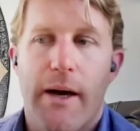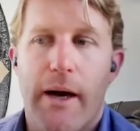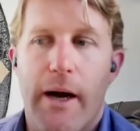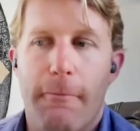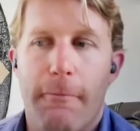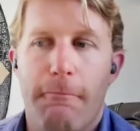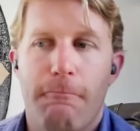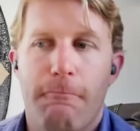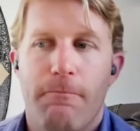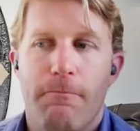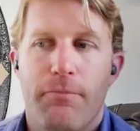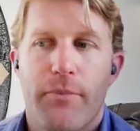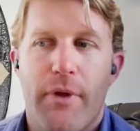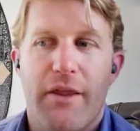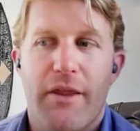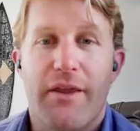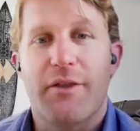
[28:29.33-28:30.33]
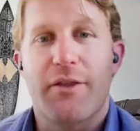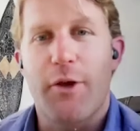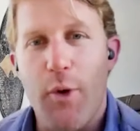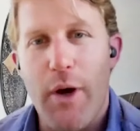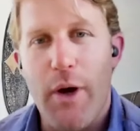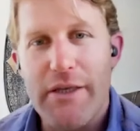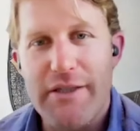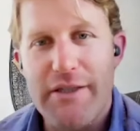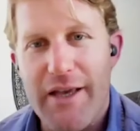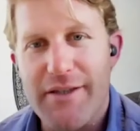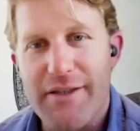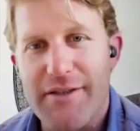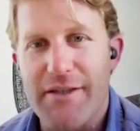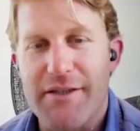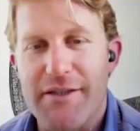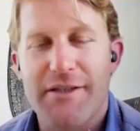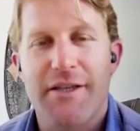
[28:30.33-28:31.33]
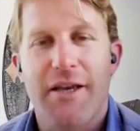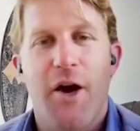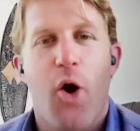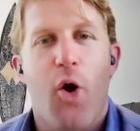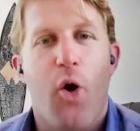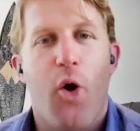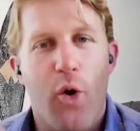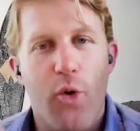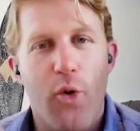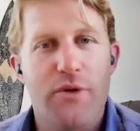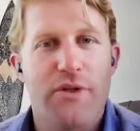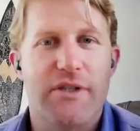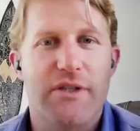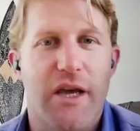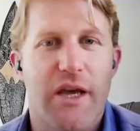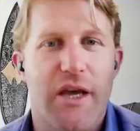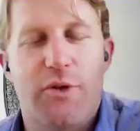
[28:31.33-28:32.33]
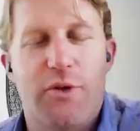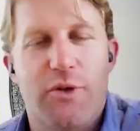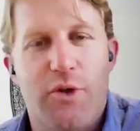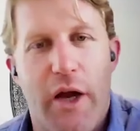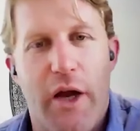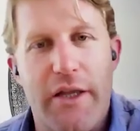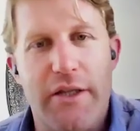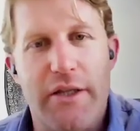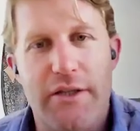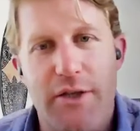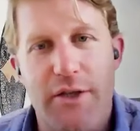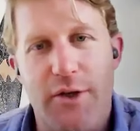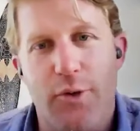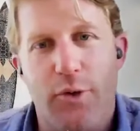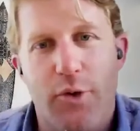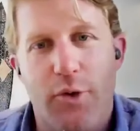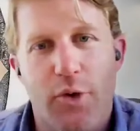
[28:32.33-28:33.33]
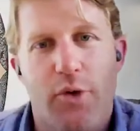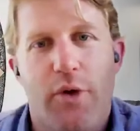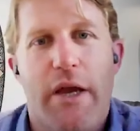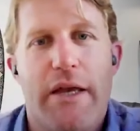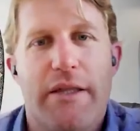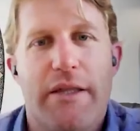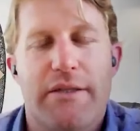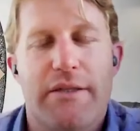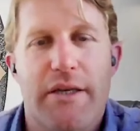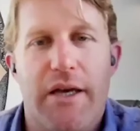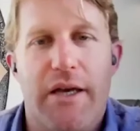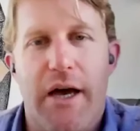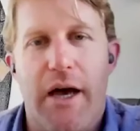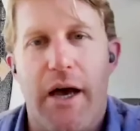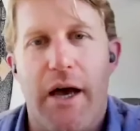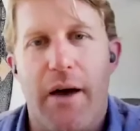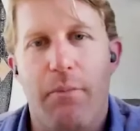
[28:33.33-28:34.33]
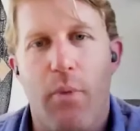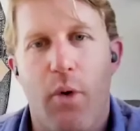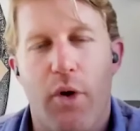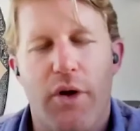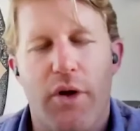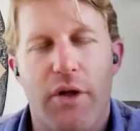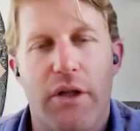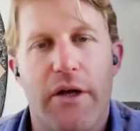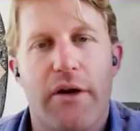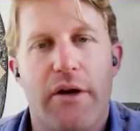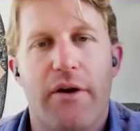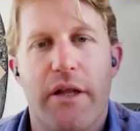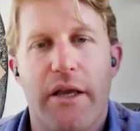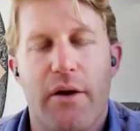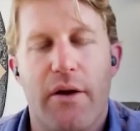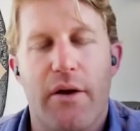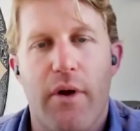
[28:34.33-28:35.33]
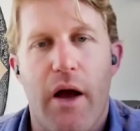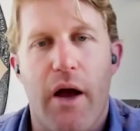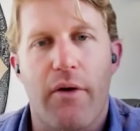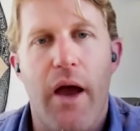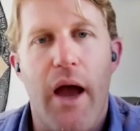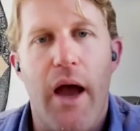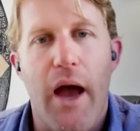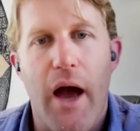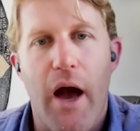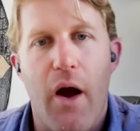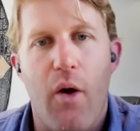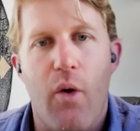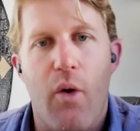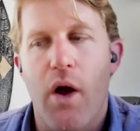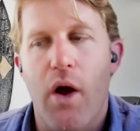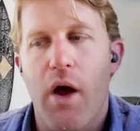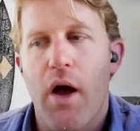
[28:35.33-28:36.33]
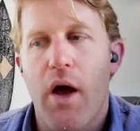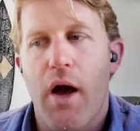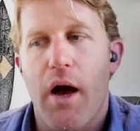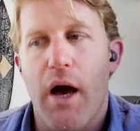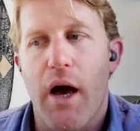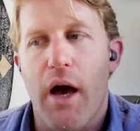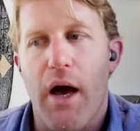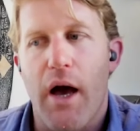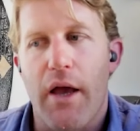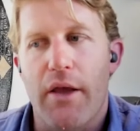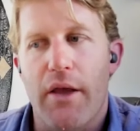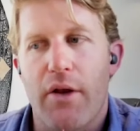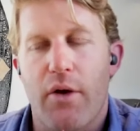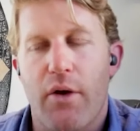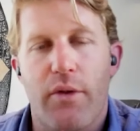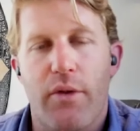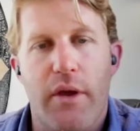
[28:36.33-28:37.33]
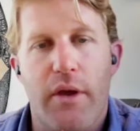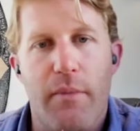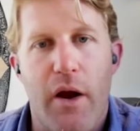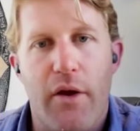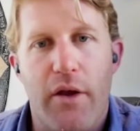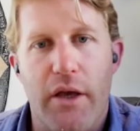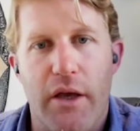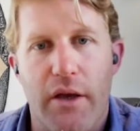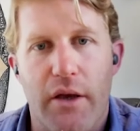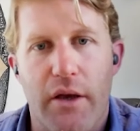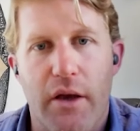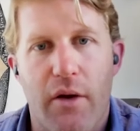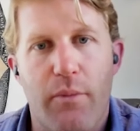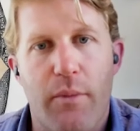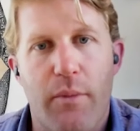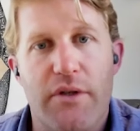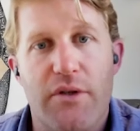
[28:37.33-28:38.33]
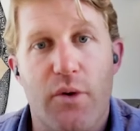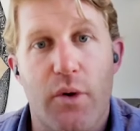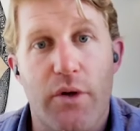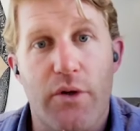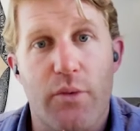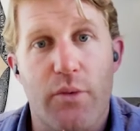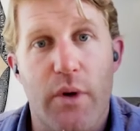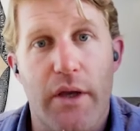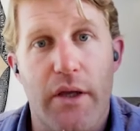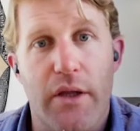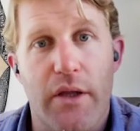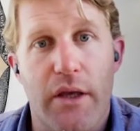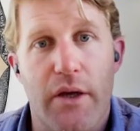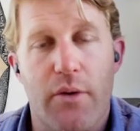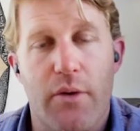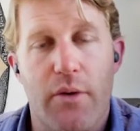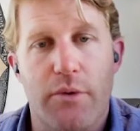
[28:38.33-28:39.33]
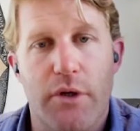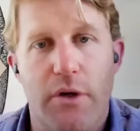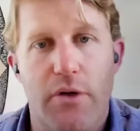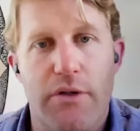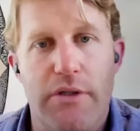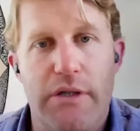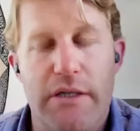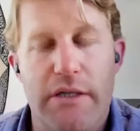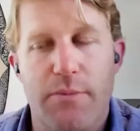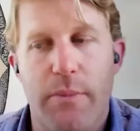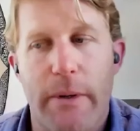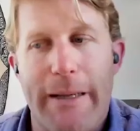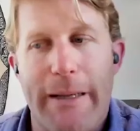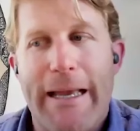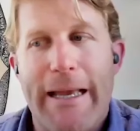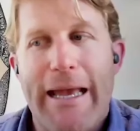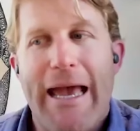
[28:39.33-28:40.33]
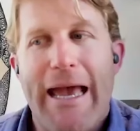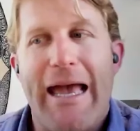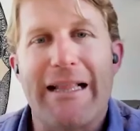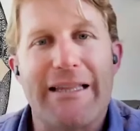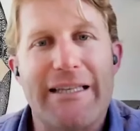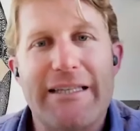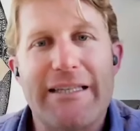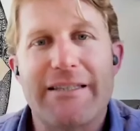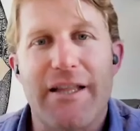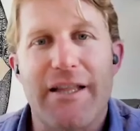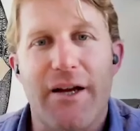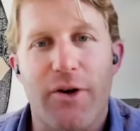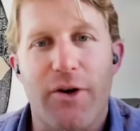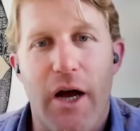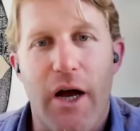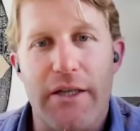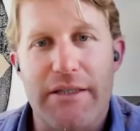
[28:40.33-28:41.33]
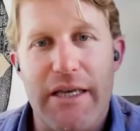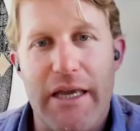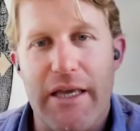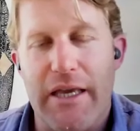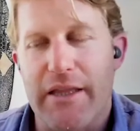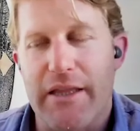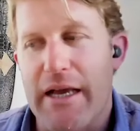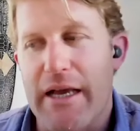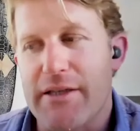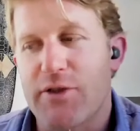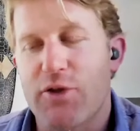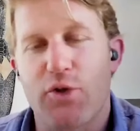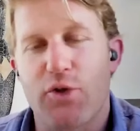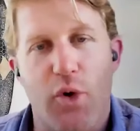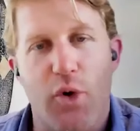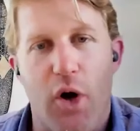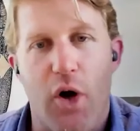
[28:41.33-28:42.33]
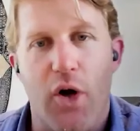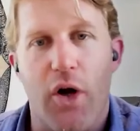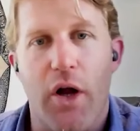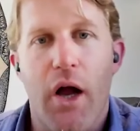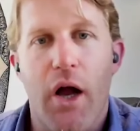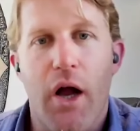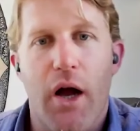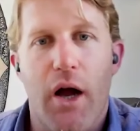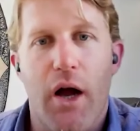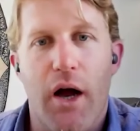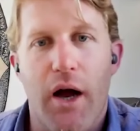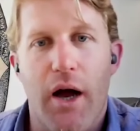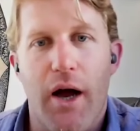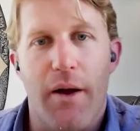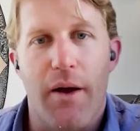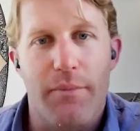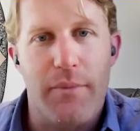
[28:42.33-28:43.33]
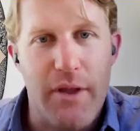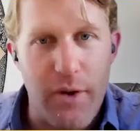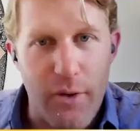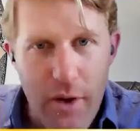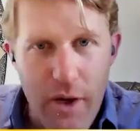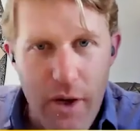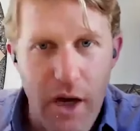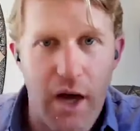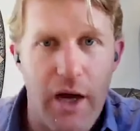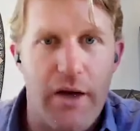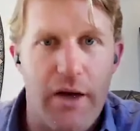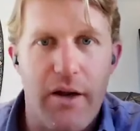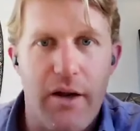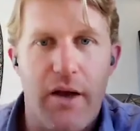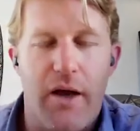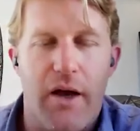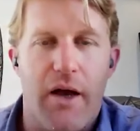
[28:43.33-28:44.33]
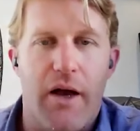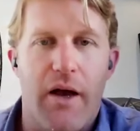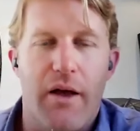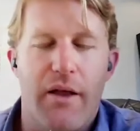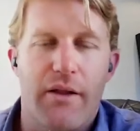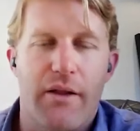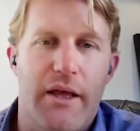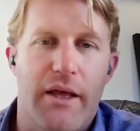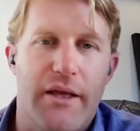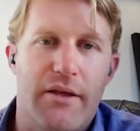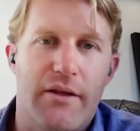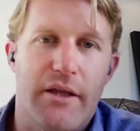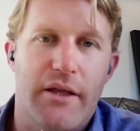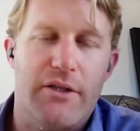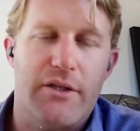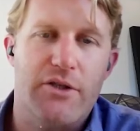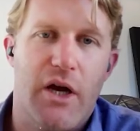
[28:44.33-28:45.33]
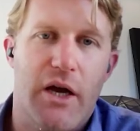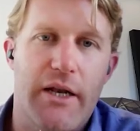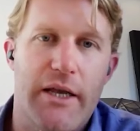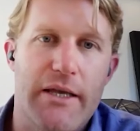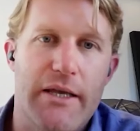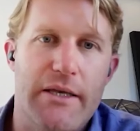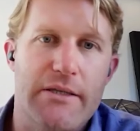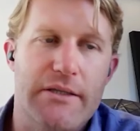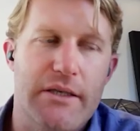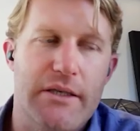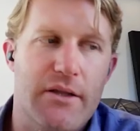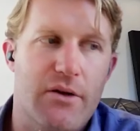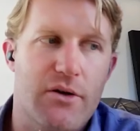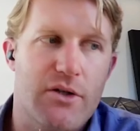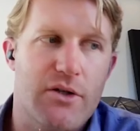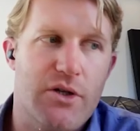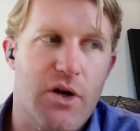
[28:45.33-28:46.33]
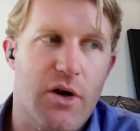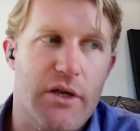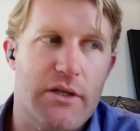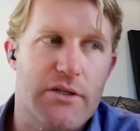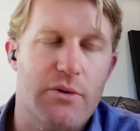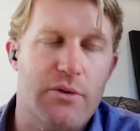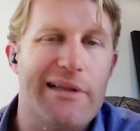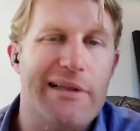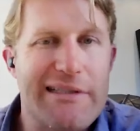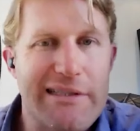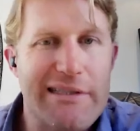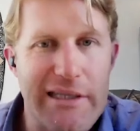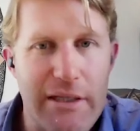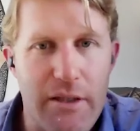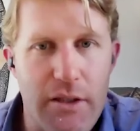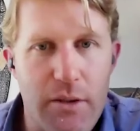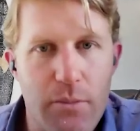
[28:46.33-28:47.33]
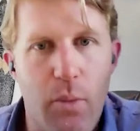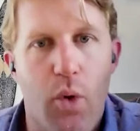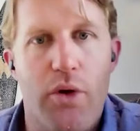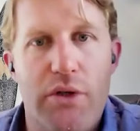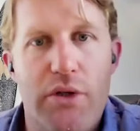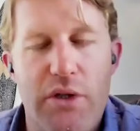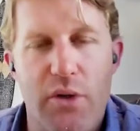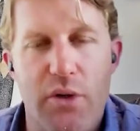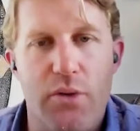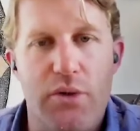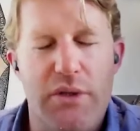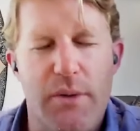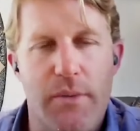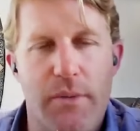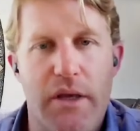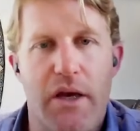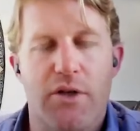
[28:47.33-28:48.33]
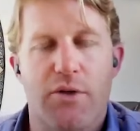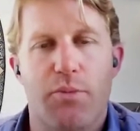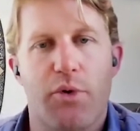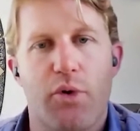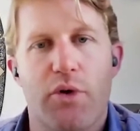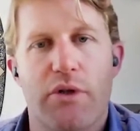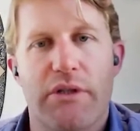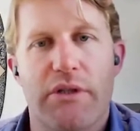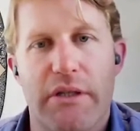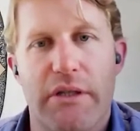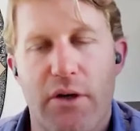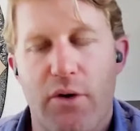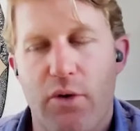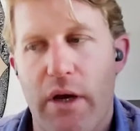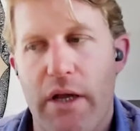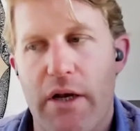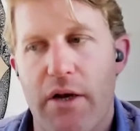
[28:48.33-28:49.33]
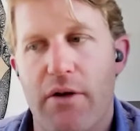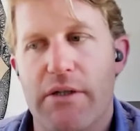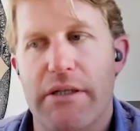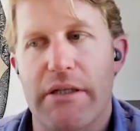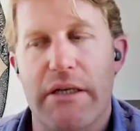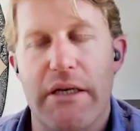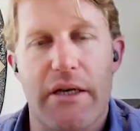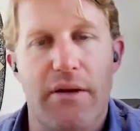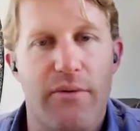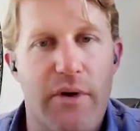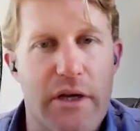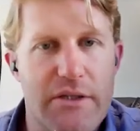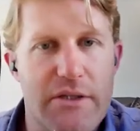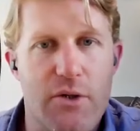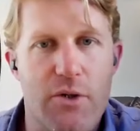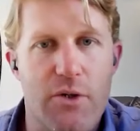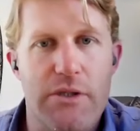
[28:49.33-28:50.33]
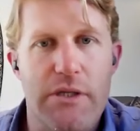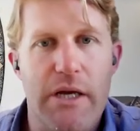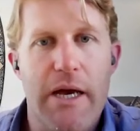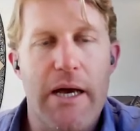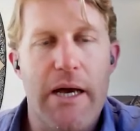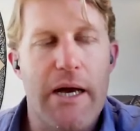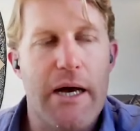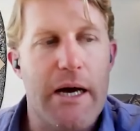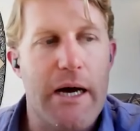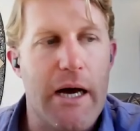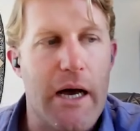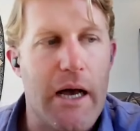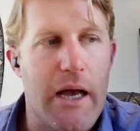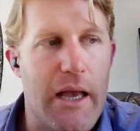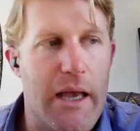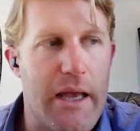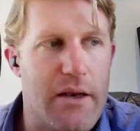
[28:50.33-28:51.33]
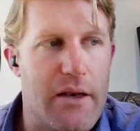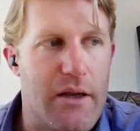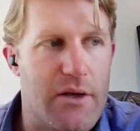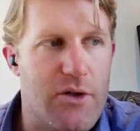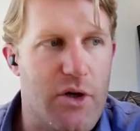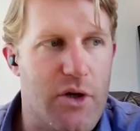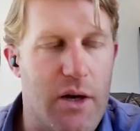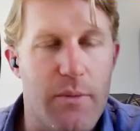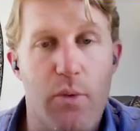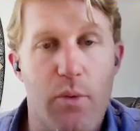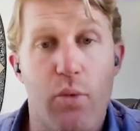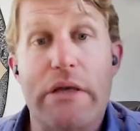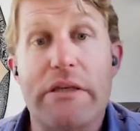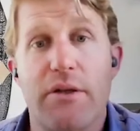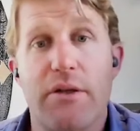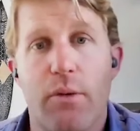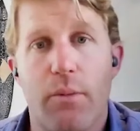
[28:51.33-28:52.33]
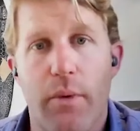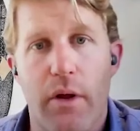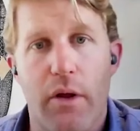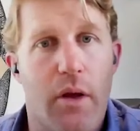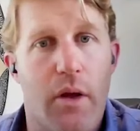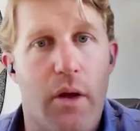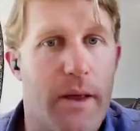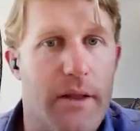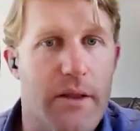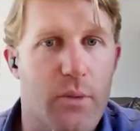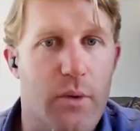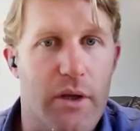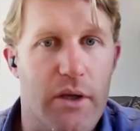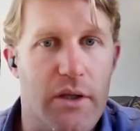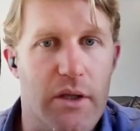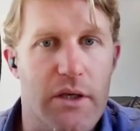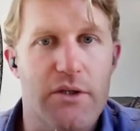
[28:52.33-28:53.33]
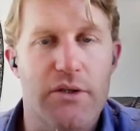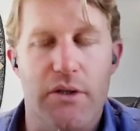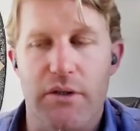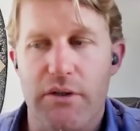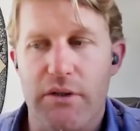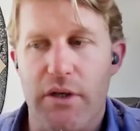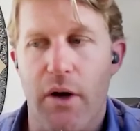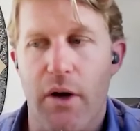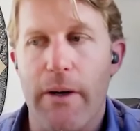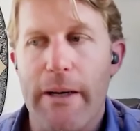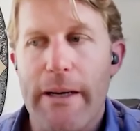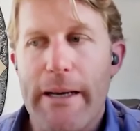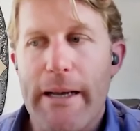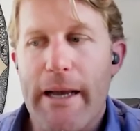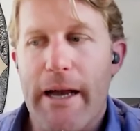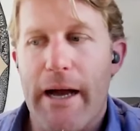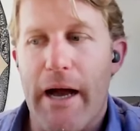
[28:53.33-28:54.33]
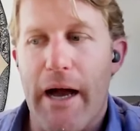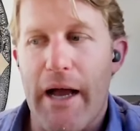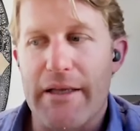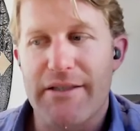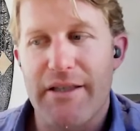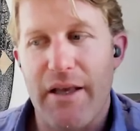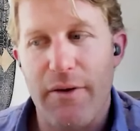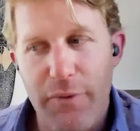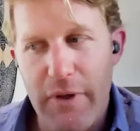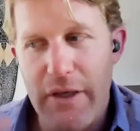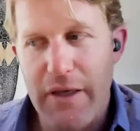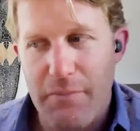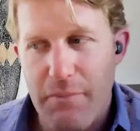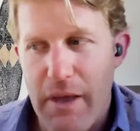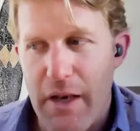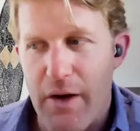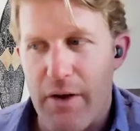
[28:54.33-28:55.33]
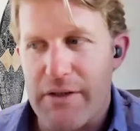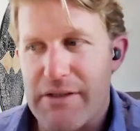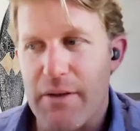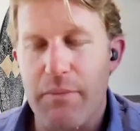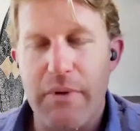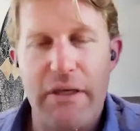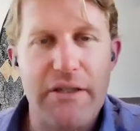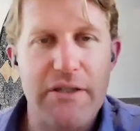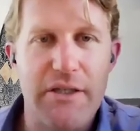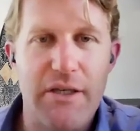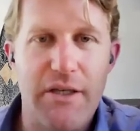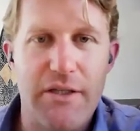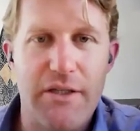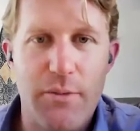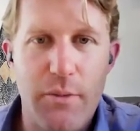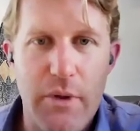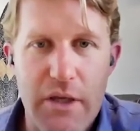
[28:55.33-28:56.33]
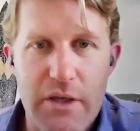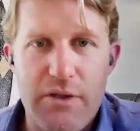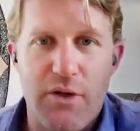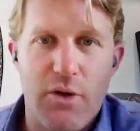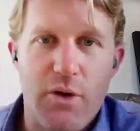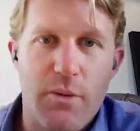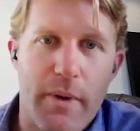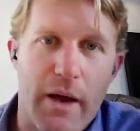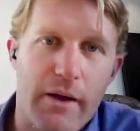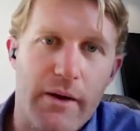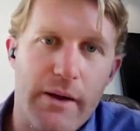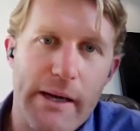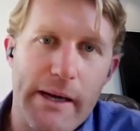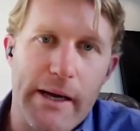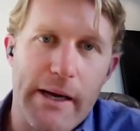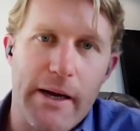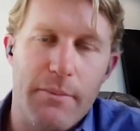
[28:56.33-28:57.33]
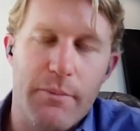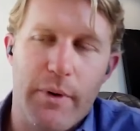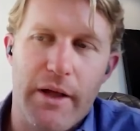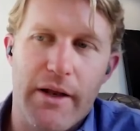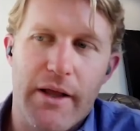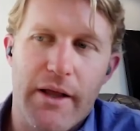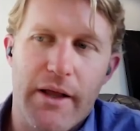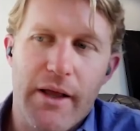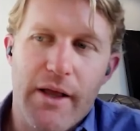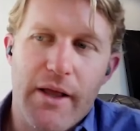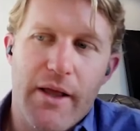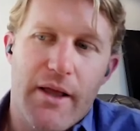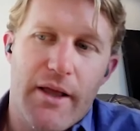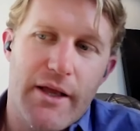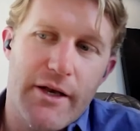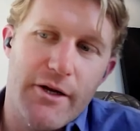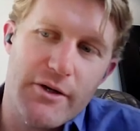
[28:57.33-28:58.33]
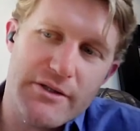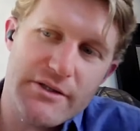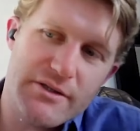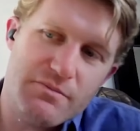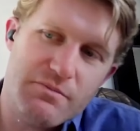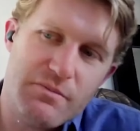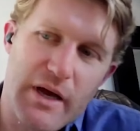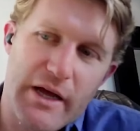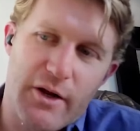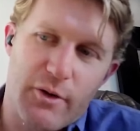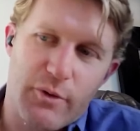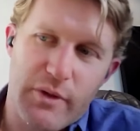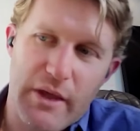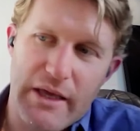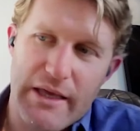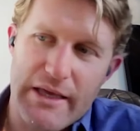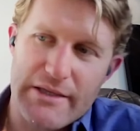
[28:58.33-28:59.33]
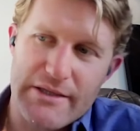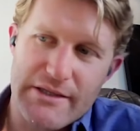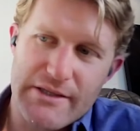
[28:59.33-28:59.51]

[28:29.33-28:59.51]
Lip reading: I think the U.S. has its own set of issues trying to create more clarity around how the American government's going to regulate cryptocurrencies, but at least they're not taking that strong cut like China is, and they're starting to listen more to some of the entrepreneurs and the creators and the investors and trying to be reasonable about the regulation. So it's definitely it's something to be concerned about, but I don't think